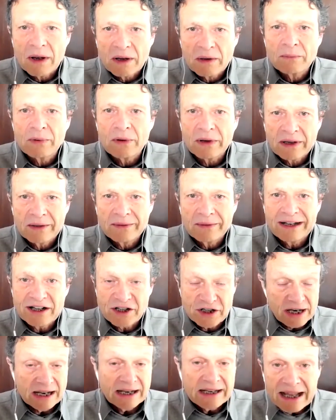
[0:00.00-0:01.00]
I become an
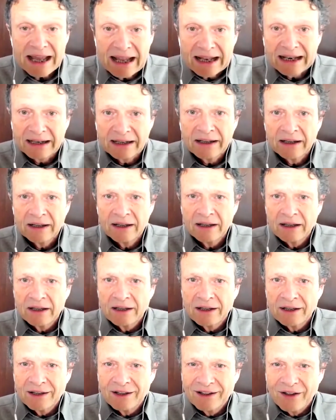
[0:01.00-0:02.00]
Asian? And then
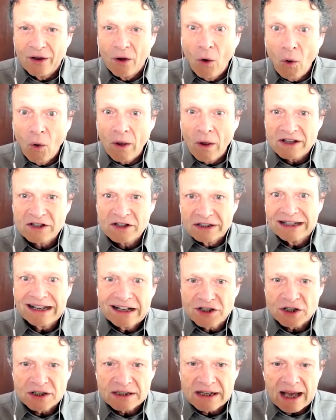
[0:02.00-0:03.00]
oh, as an
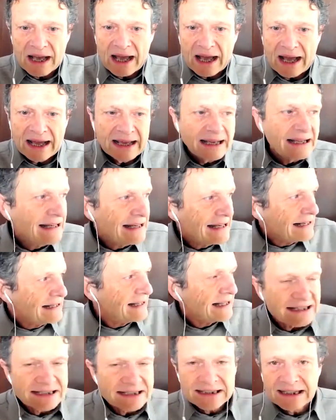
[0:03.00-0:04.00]
agent, I need
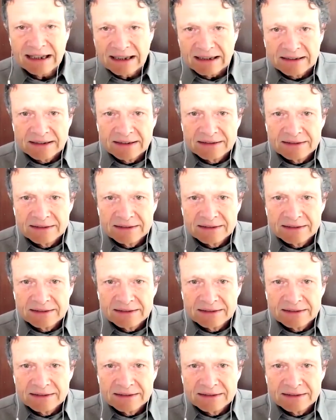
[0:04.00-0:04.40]
that skill.